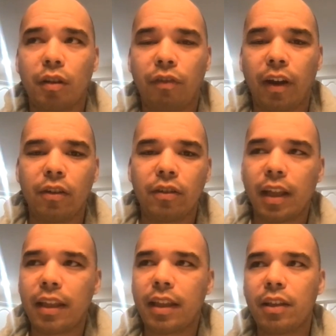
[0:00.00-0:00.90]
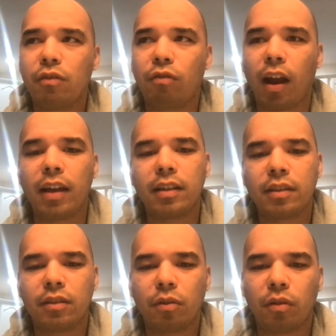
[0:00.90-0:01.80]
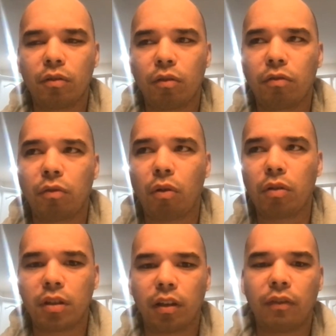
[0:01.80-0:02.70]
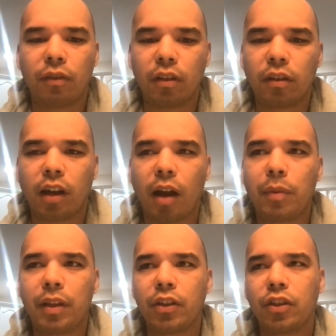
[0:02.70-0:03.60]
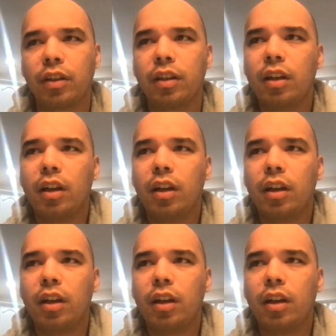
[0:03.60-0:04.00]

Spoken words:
fighters, they tend to rise or fall to the level of their competition.